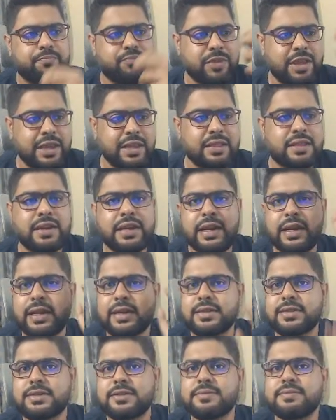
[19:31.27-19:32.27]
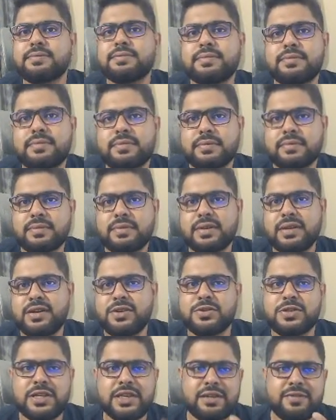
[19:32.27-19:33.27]
in 3 days. You
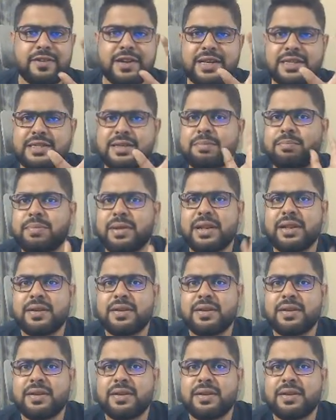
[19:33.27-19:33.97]
see, very simple.